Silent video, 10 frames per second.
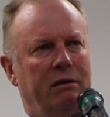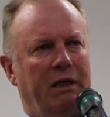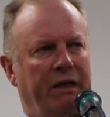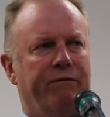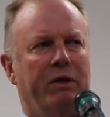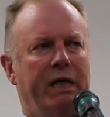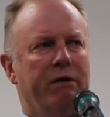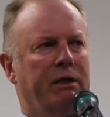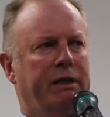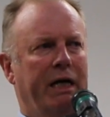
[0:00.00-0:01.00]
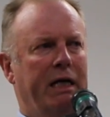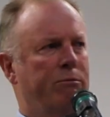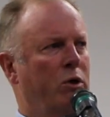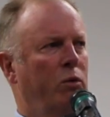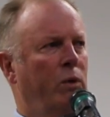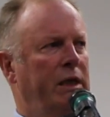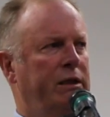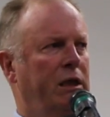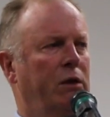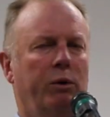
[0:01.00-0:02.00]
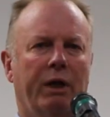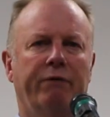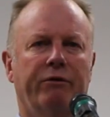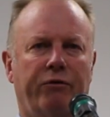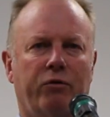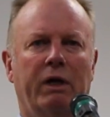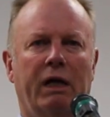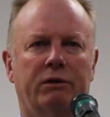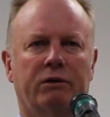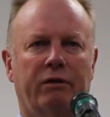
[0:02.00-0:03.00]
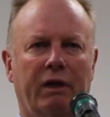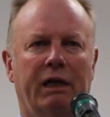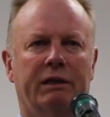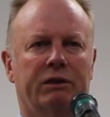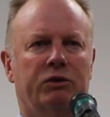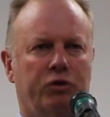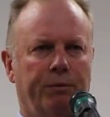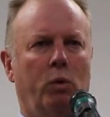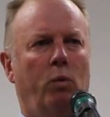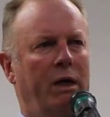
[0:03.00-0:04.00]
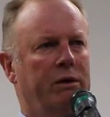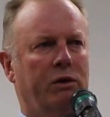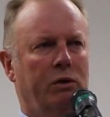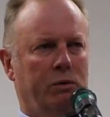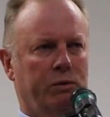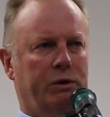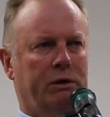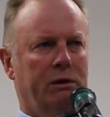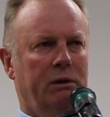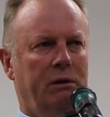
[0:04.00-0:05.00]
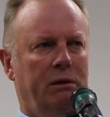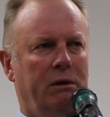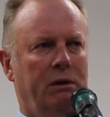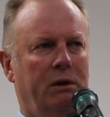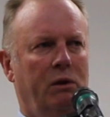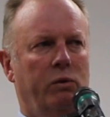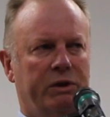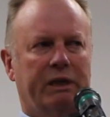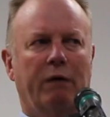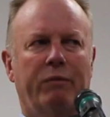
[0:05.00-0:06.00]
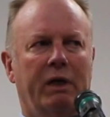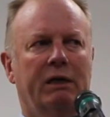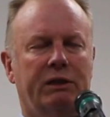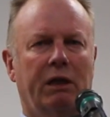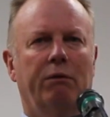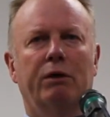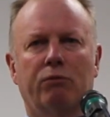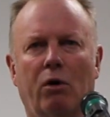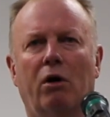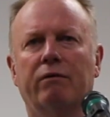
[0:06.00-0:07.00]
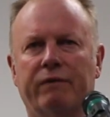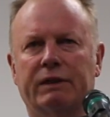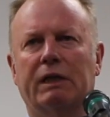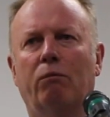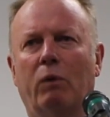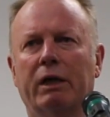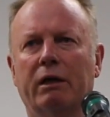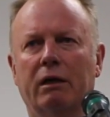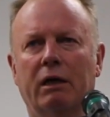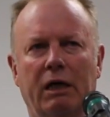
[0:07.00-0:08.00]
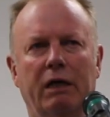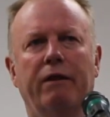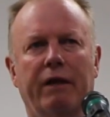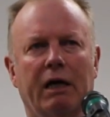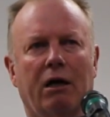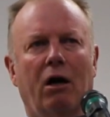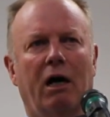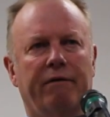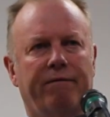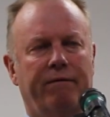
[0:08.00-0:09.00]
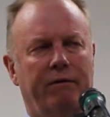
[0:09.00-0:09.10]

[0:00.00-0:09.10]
Every year in Canterbury, we deal with over 300,000 111 calls, with something is going wrong for someone in their life.